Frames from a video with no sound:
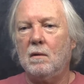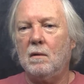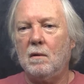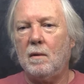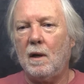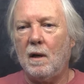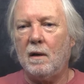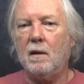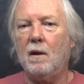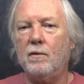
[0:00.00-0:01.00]
uh, I like
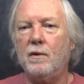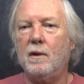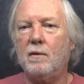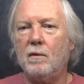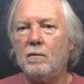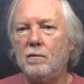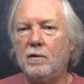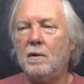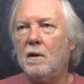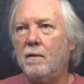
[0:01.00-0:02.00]
the hundred year old
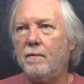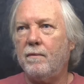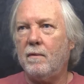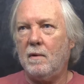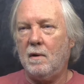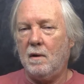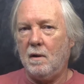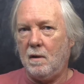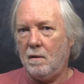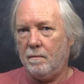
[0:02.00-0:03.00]
stuff,
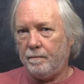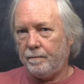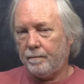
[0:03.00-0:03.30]
and um,